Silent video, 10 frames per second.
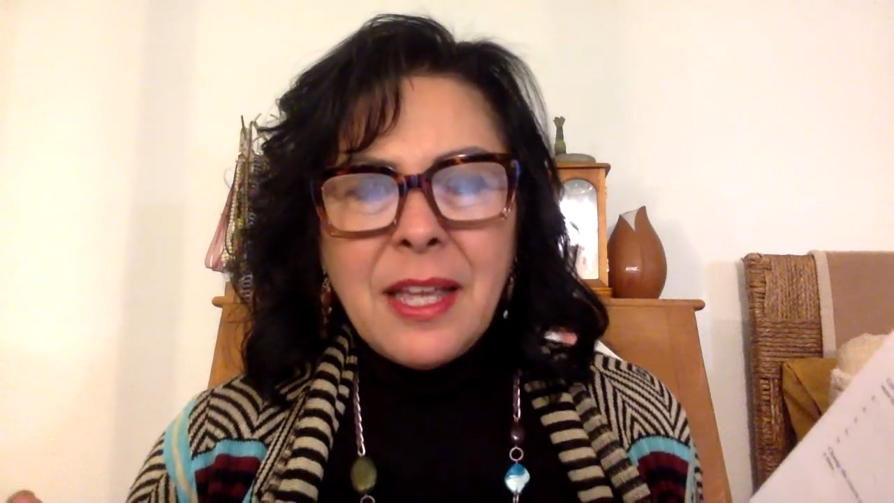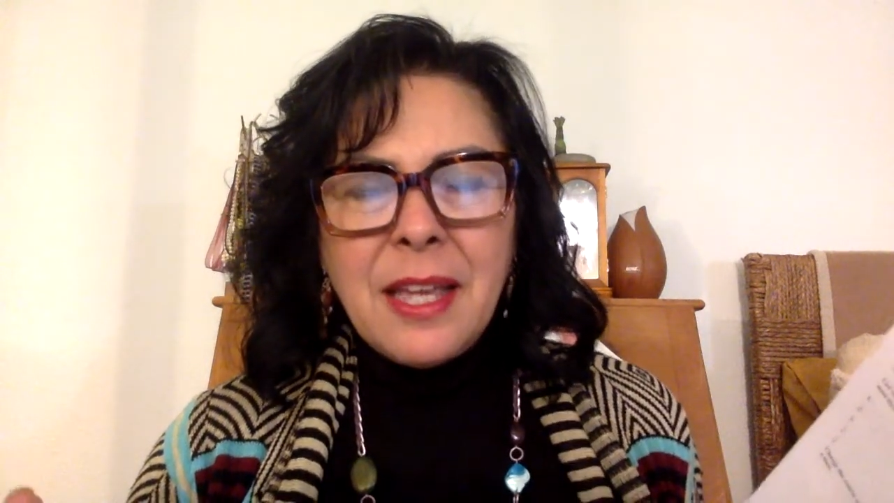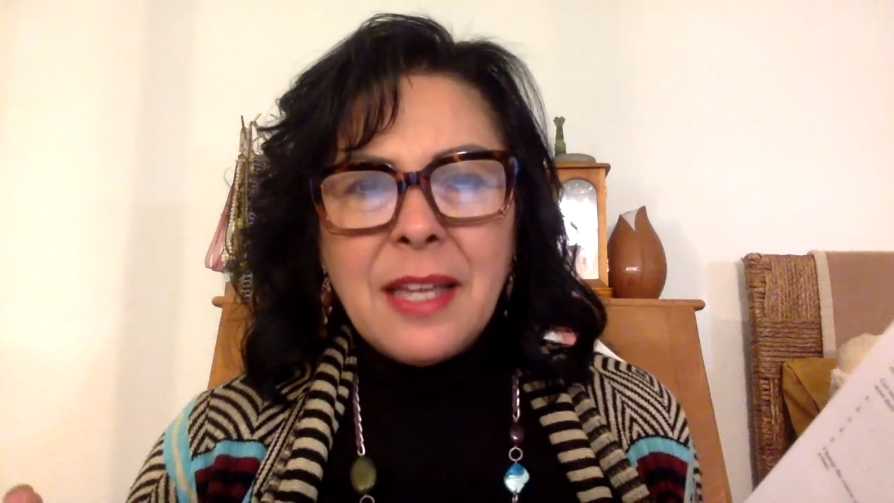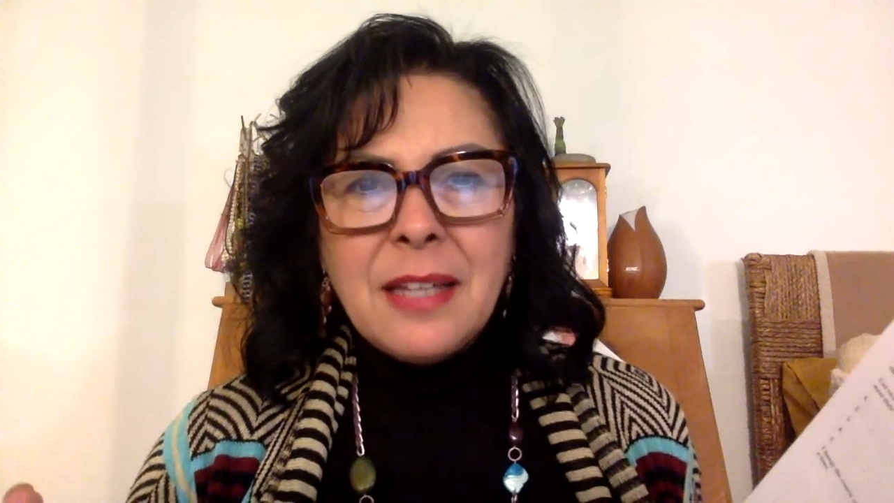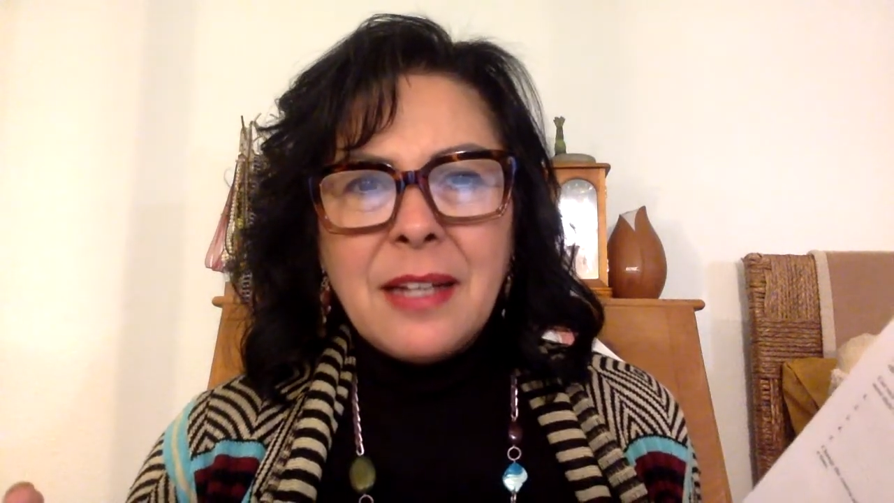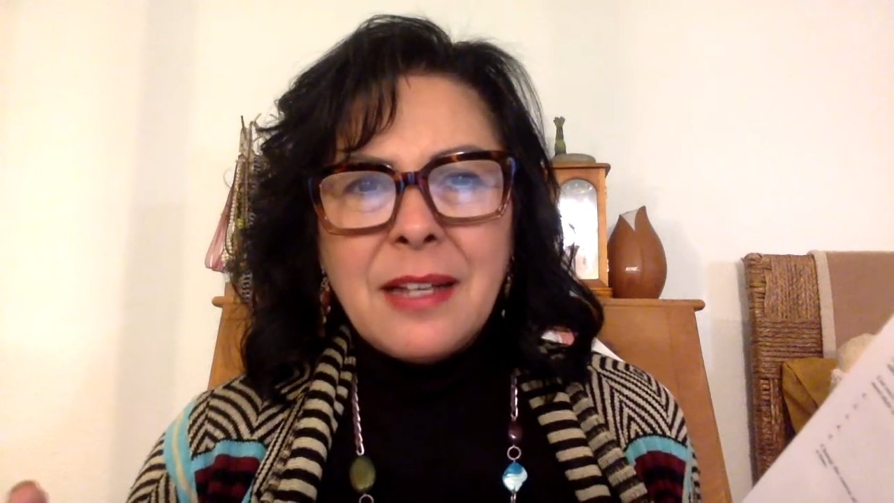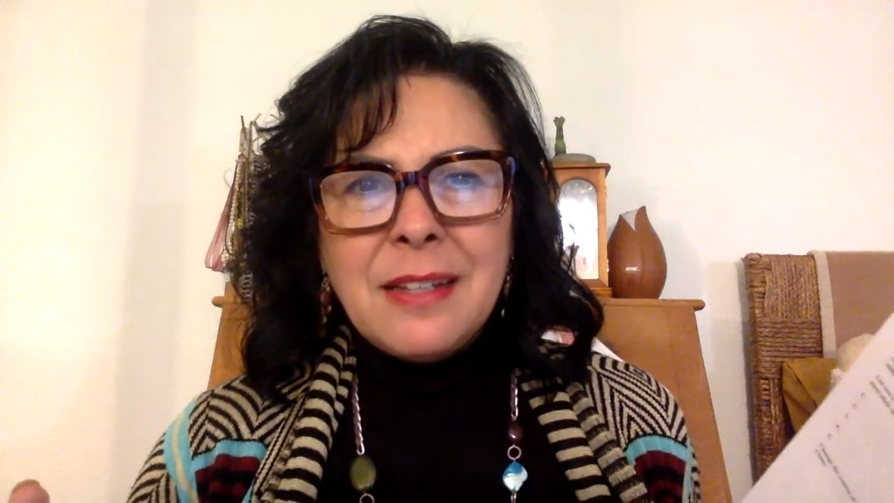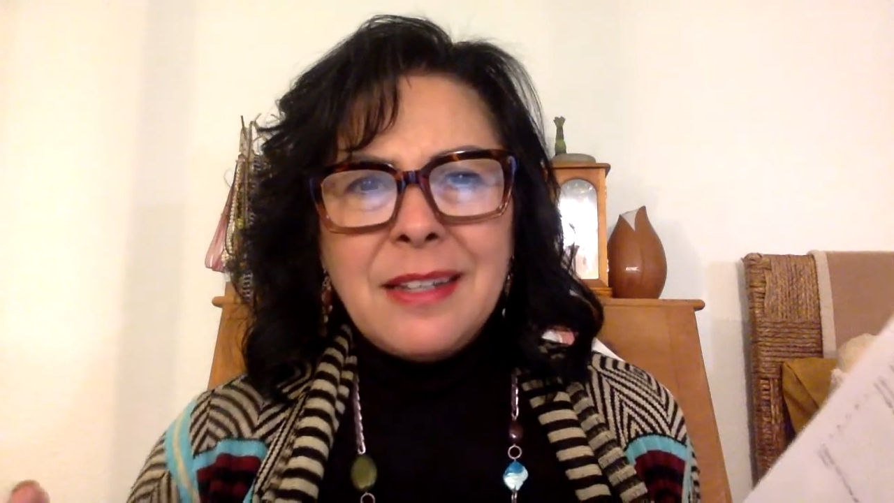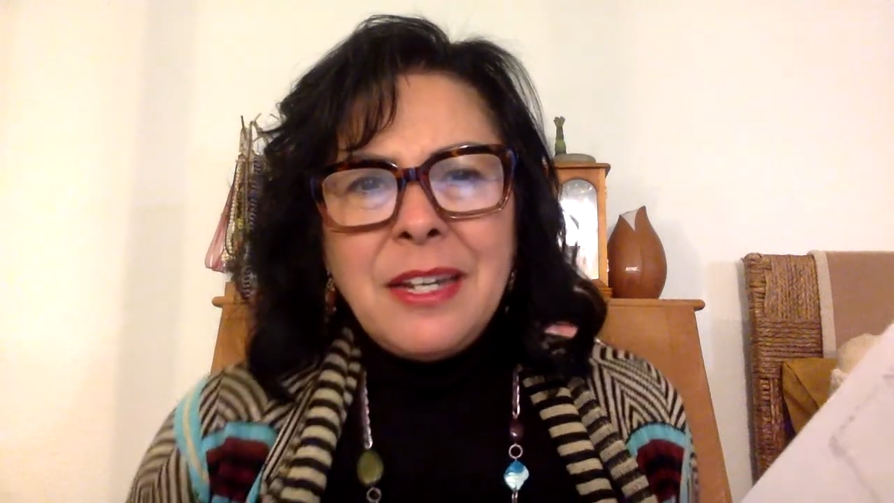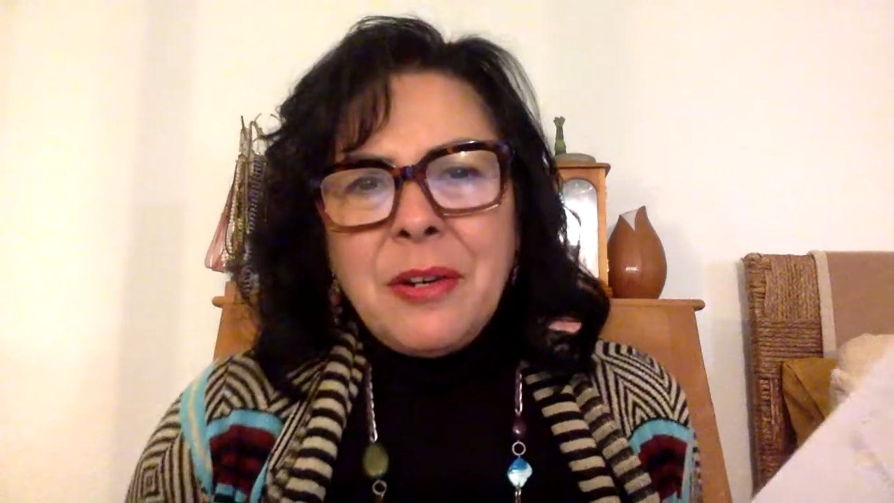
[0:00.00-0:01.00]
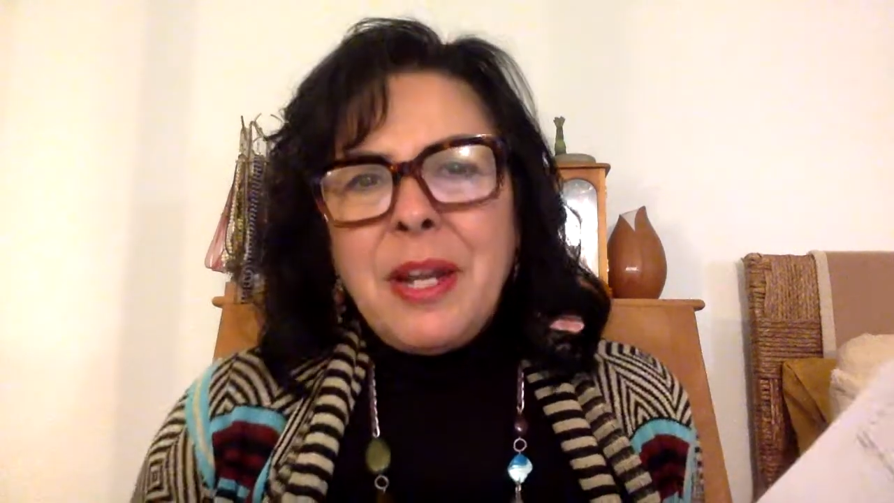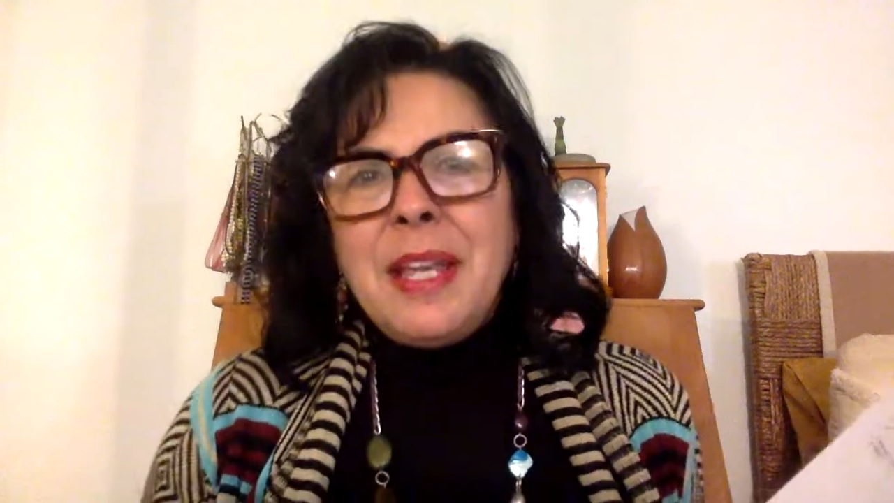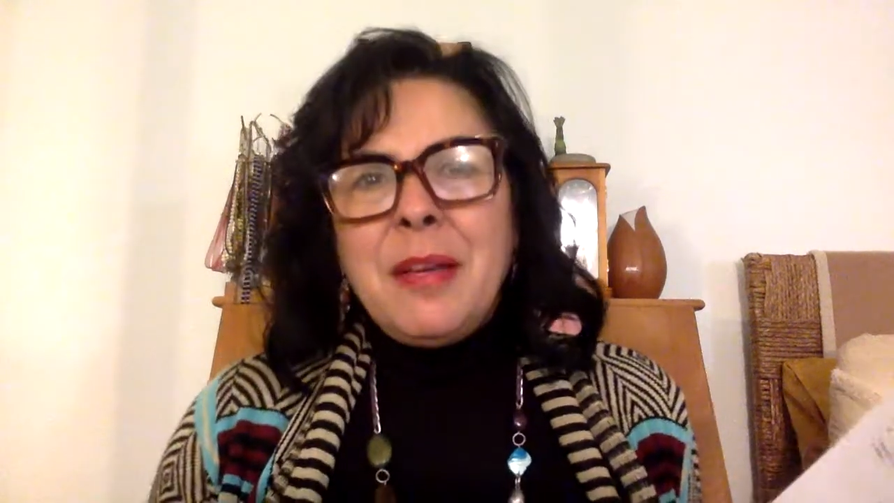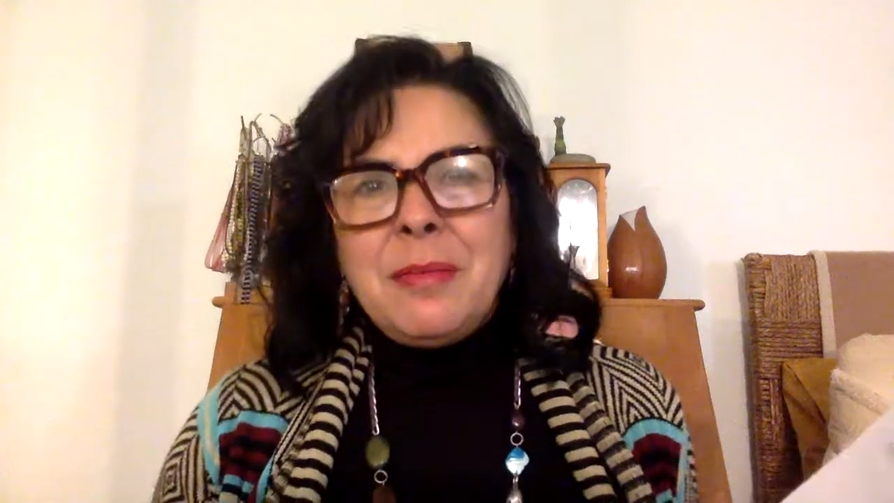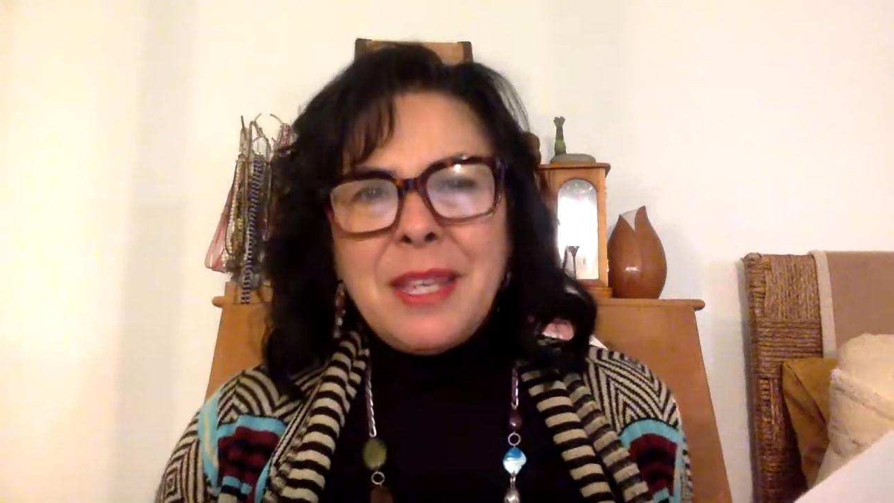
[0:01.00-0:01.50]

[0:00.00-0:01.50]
And here I am getting